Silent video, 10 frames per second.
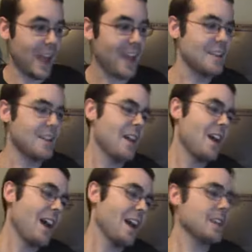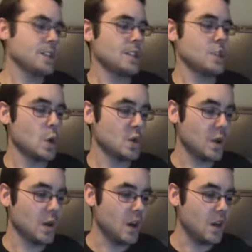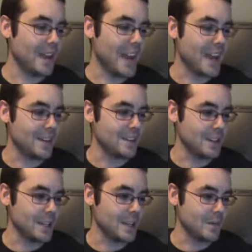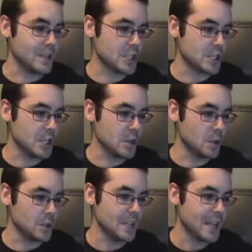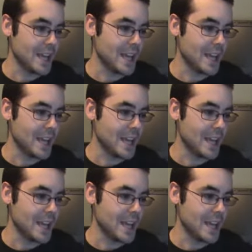And I guess just overall, the handling of the Shield